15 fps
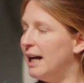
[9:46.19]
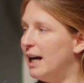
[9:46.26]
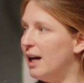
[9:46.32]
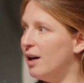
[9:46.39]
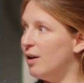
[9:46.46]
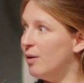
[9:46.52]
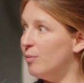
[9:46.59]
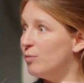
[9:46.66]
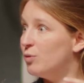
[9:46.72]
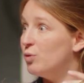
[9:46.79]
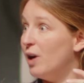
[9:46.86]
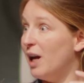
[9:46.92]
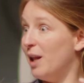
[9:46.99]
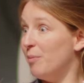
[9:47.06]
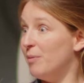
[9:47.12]

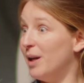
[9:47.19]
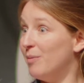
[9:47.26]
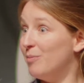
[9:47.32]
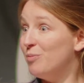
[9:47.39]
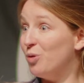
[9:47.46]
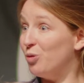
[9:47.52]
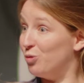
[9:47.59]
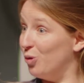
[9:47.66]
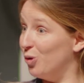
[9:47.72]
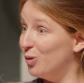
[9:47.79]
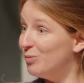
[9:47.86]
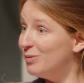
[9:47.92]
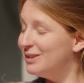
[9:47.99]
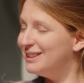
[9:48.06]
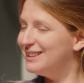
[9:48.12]
to help them
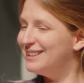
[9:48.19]
perform